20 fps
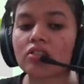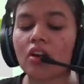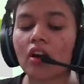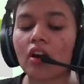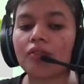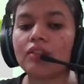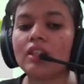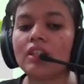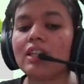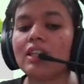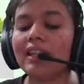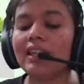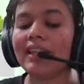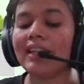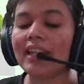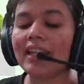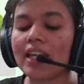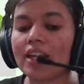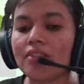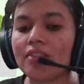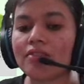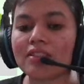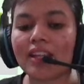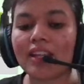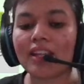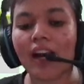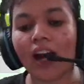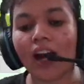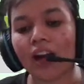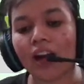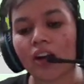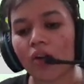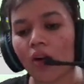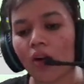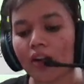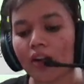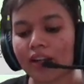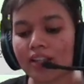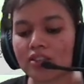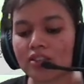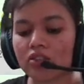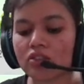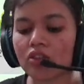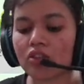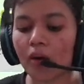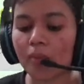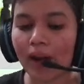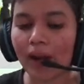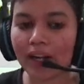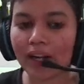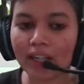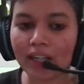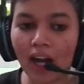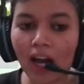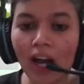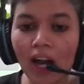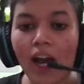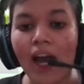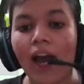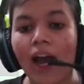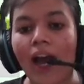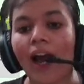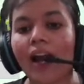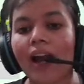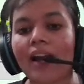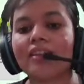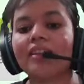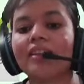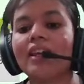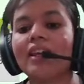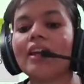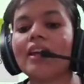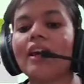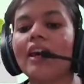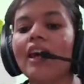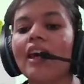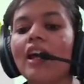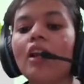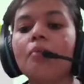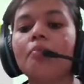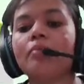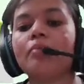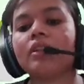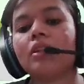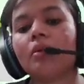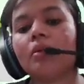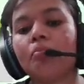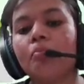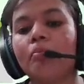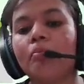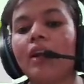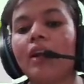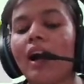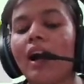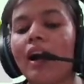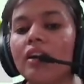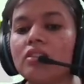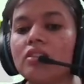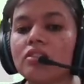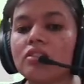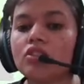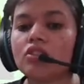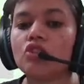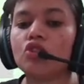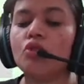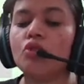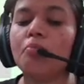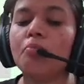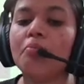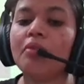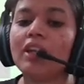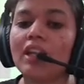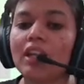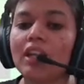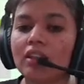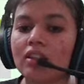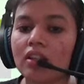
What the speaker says: being carbon dioxide and water, it is known as photosynthesis.